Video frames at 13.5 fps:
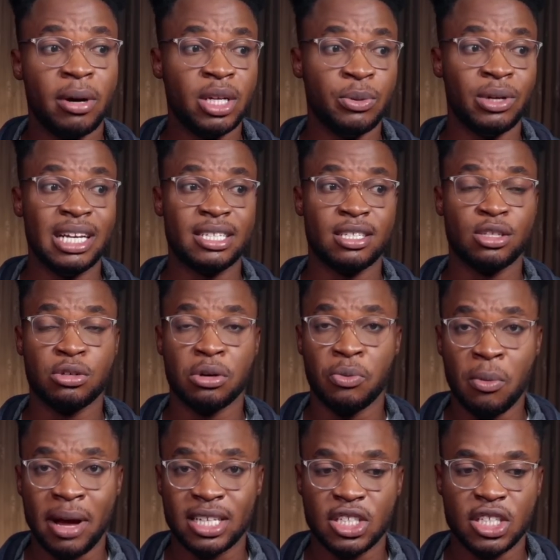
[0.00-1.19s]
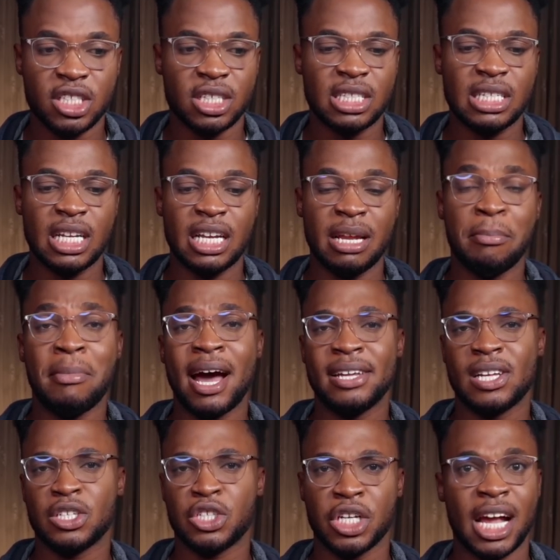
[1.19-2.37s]
Nobody will listen to a woman. She just needed a
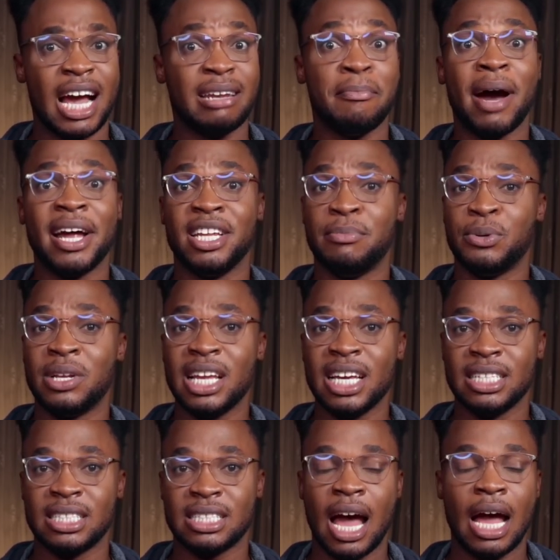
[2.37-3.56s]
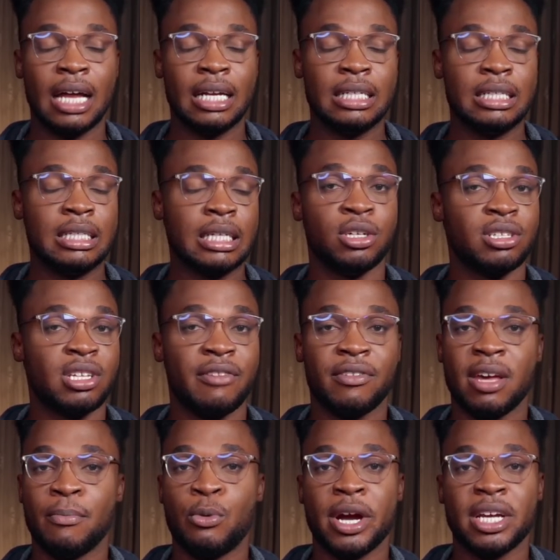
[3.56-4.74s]
man that she can manipulate. And Joseph
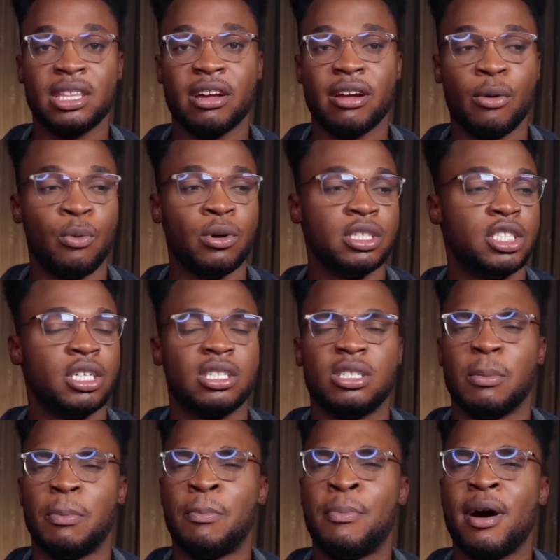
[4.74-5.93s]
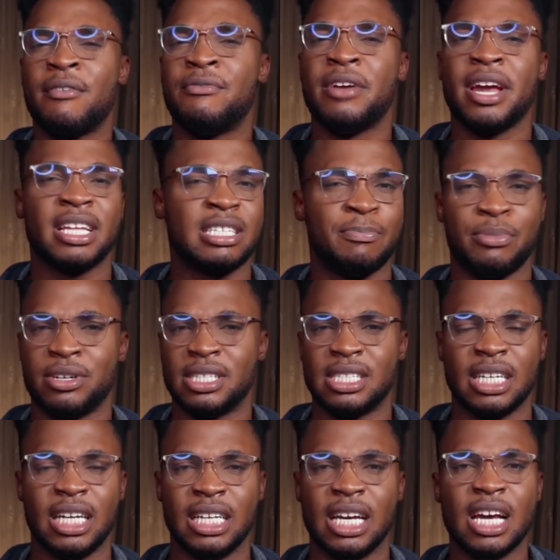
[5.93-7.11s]
Kibwetere was just the perfect
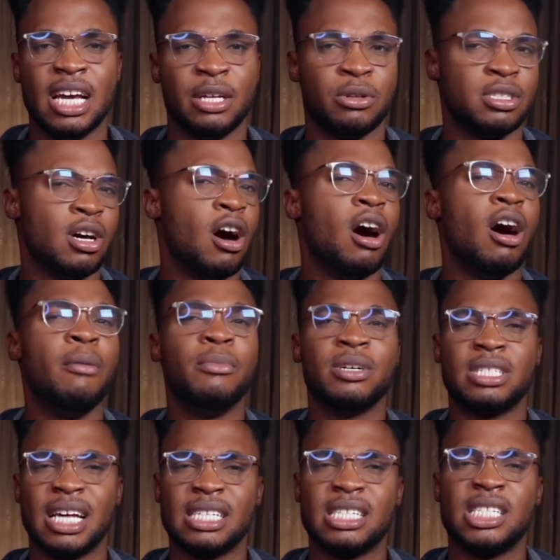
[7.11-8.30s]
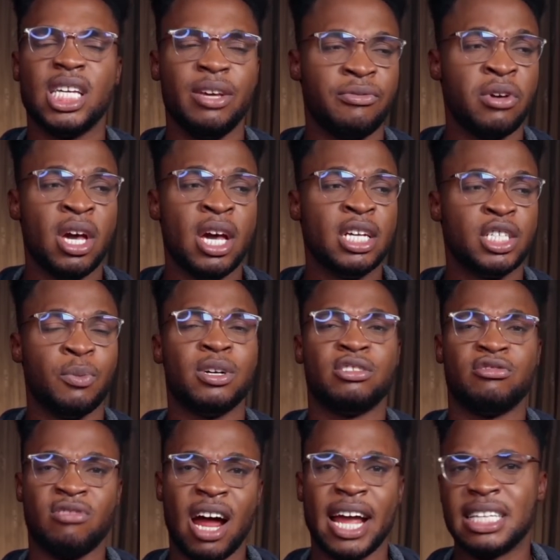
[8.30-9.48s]
person. It was almost as if she
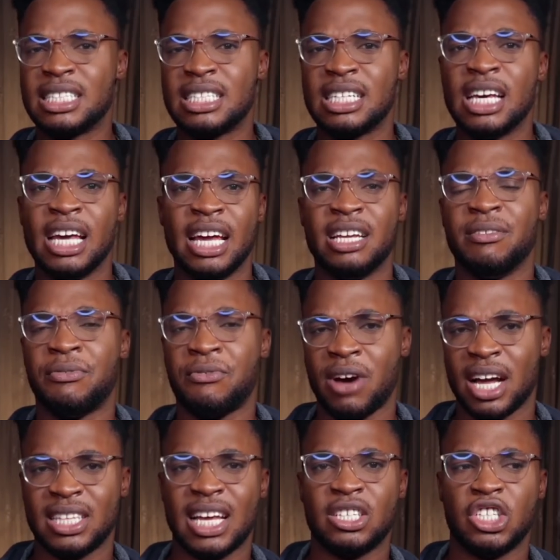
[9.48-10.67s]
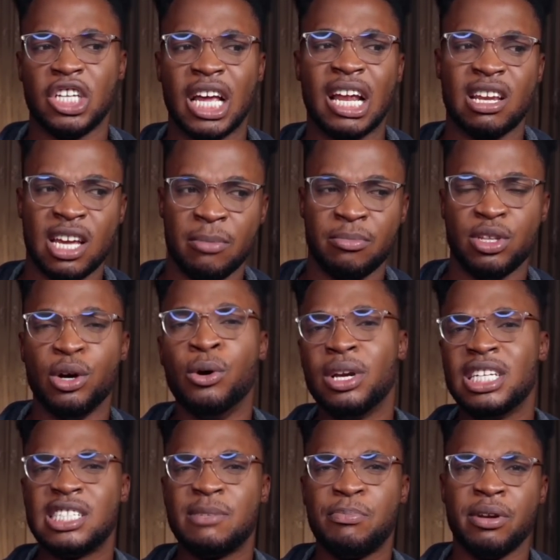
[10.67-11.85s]
was right in the fact that she claimed the
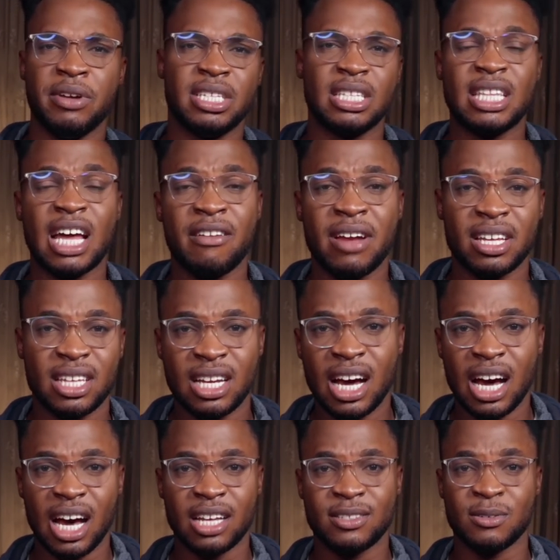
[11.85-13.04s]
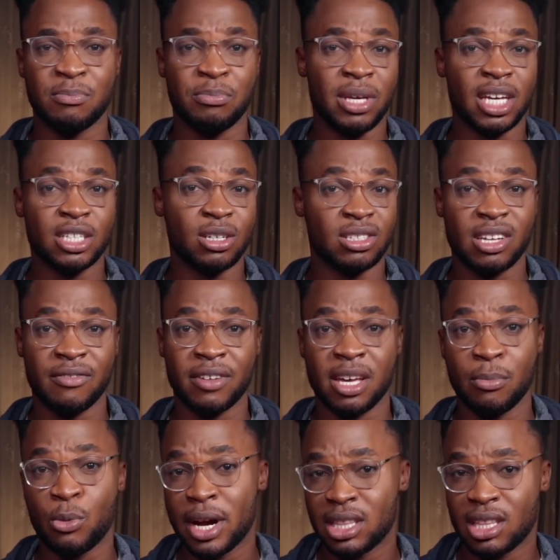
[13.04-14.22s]
Holy Spirit directed her to pick Joseph
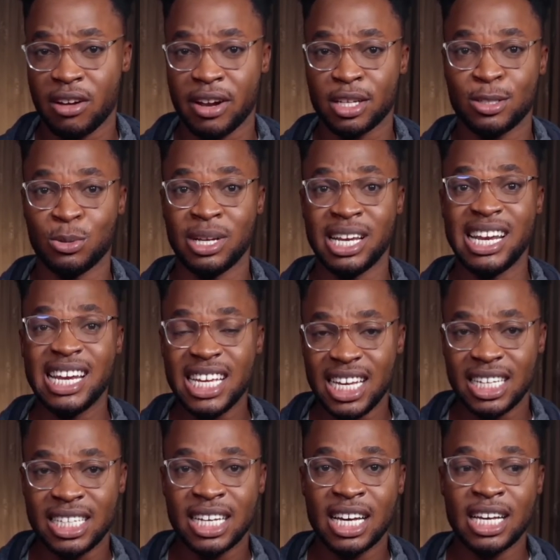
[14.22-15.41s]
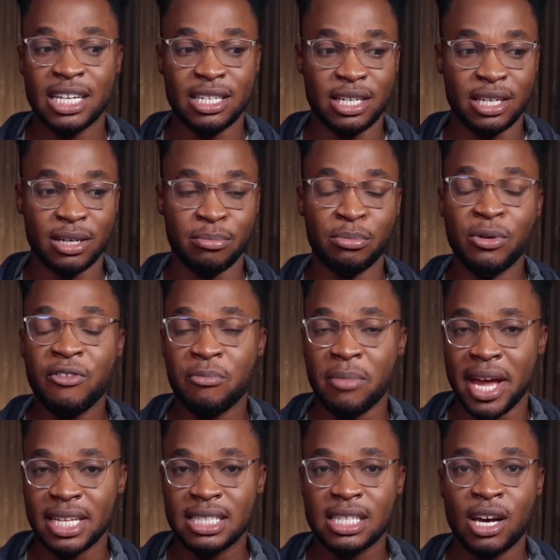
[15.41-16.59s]
Kibwetere to lead the
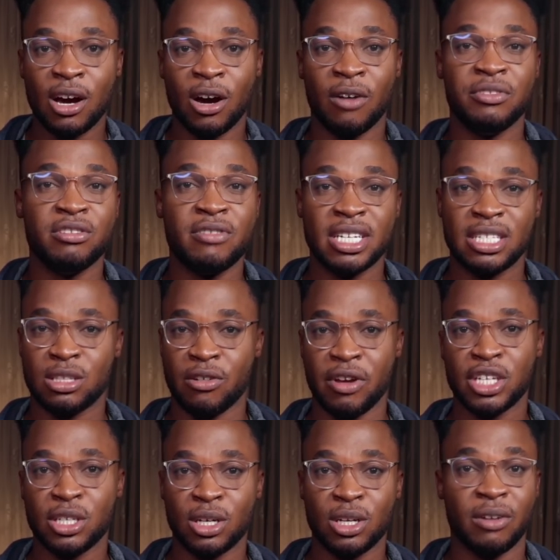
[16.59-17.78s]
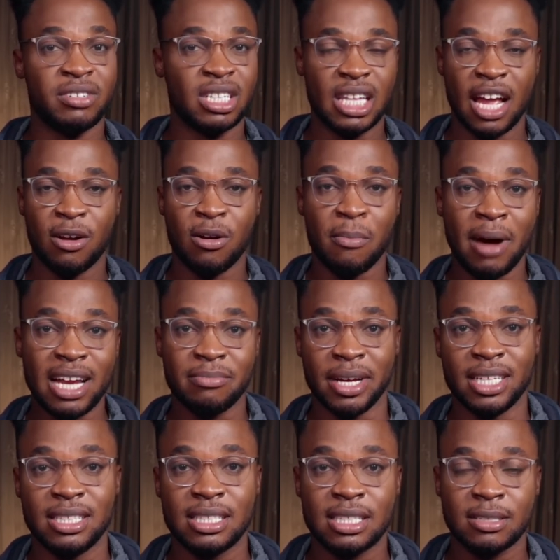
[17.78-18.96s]
movement of the restoration of the Ten
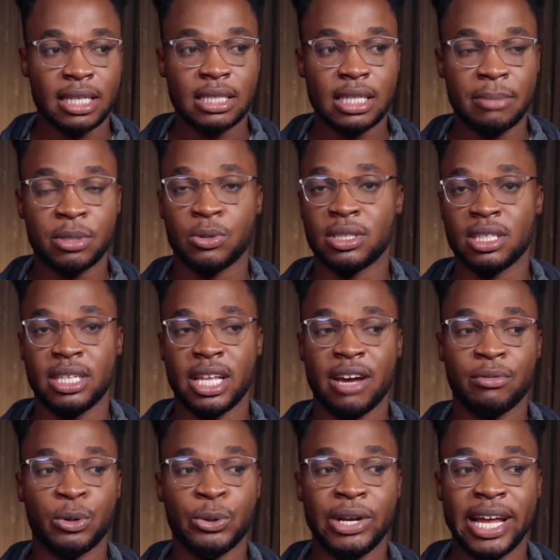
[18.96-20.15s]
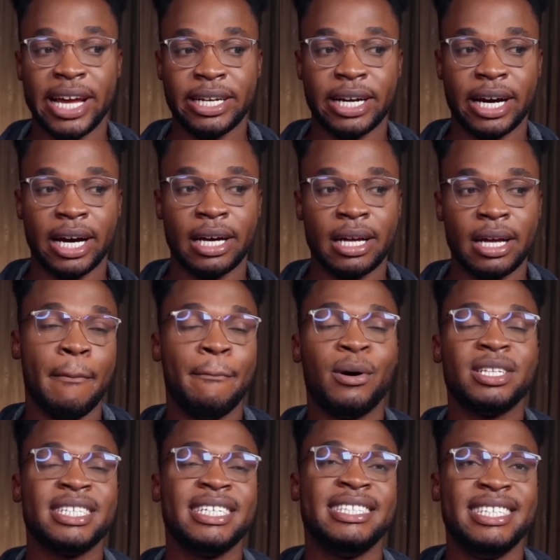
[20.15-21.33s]
Commandments. Except it was the devil who led her.
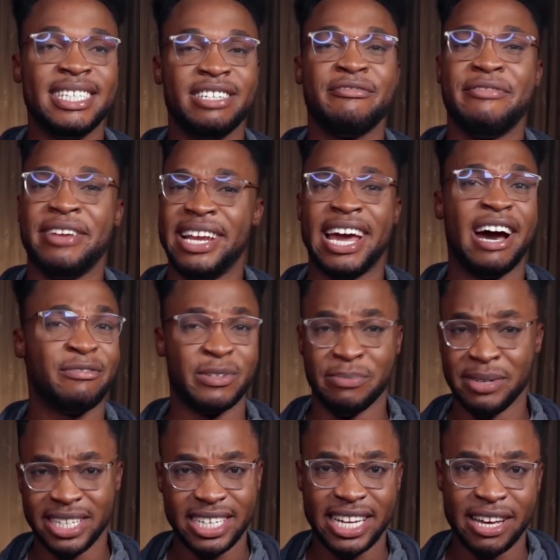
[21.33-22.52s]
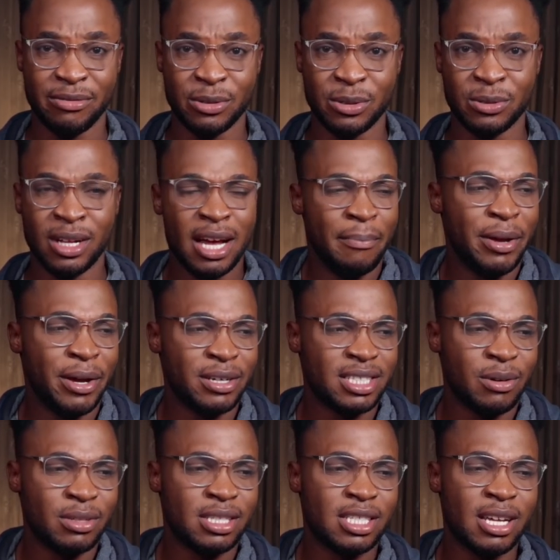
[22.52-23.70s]
But it didn't really have to be the devil, because
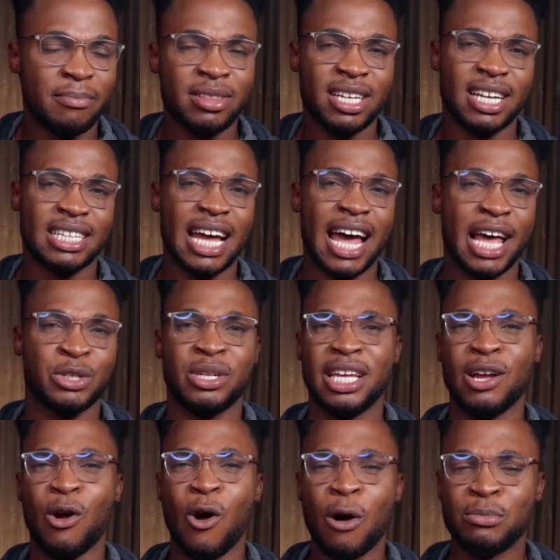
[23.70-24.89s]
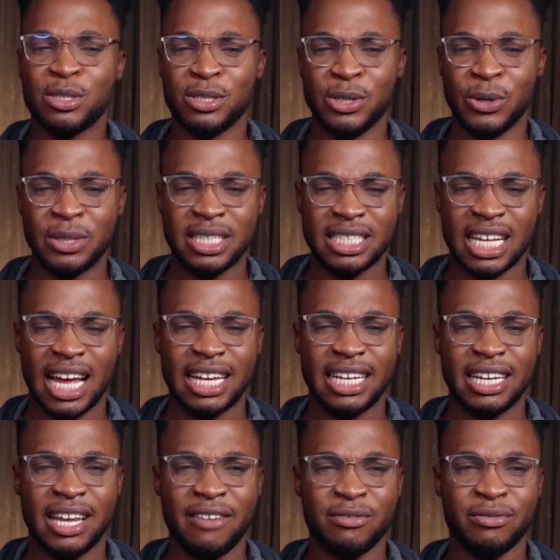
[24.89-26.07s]
there was something that I actually come to notice,
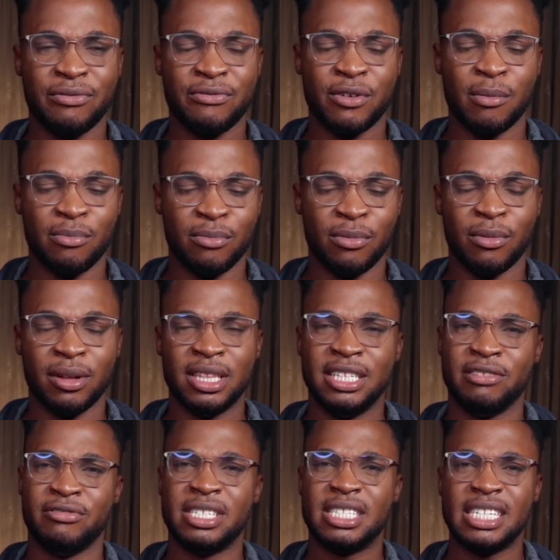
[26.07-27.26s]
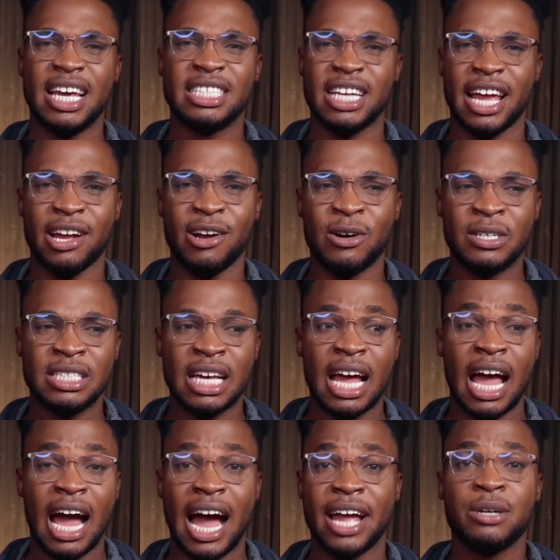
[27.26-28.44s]
and even from the research I got,
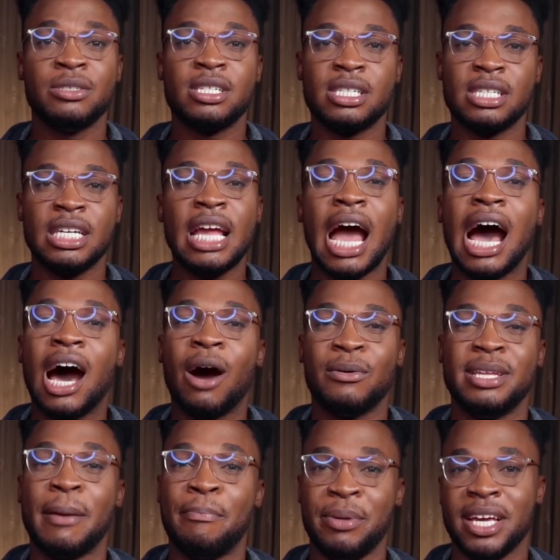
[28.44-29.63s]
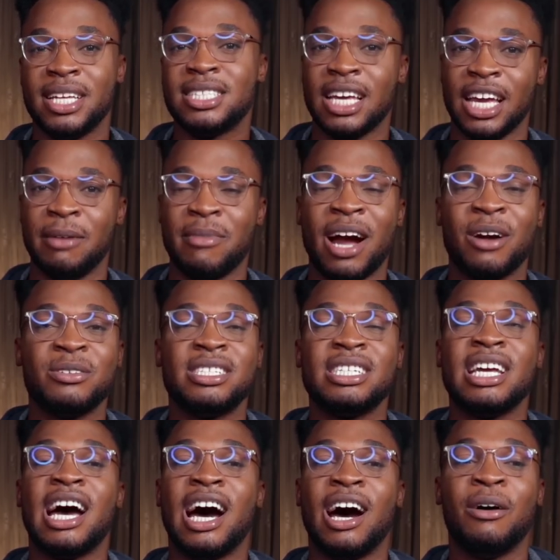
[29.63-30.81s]
I could see how they picked him. I could
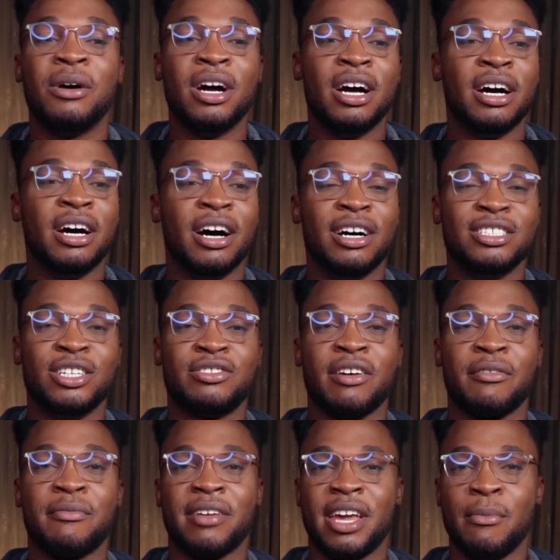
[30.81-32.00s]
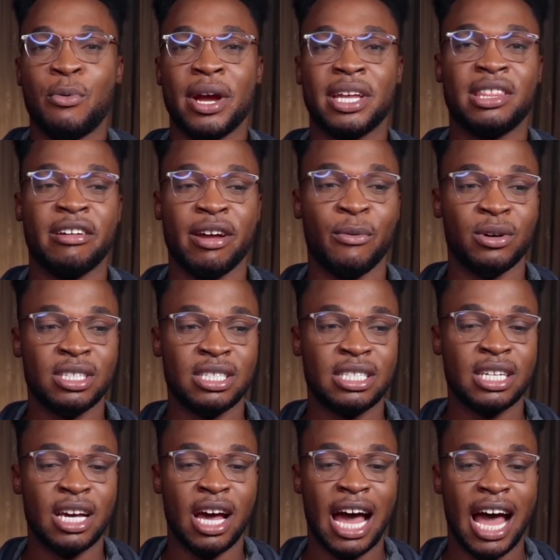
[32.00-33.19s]
see how Joseph Kibwetere
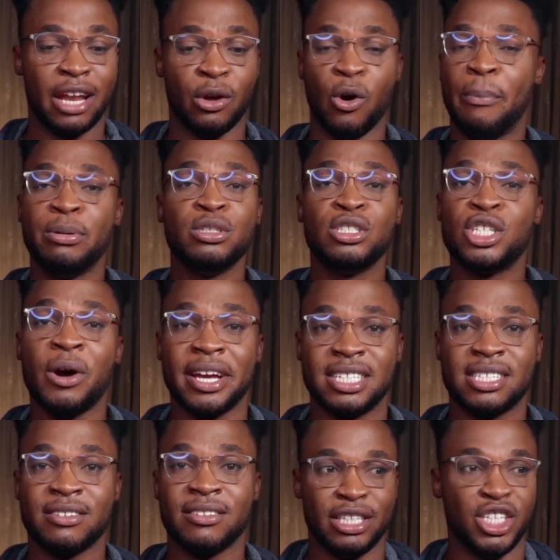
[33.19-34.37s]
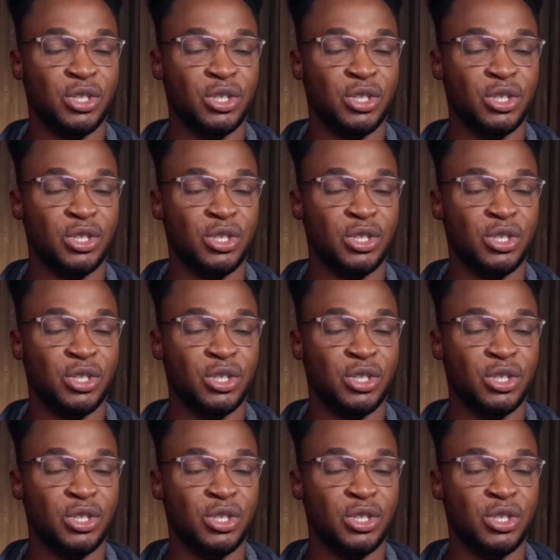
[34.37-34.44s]
was an open choice.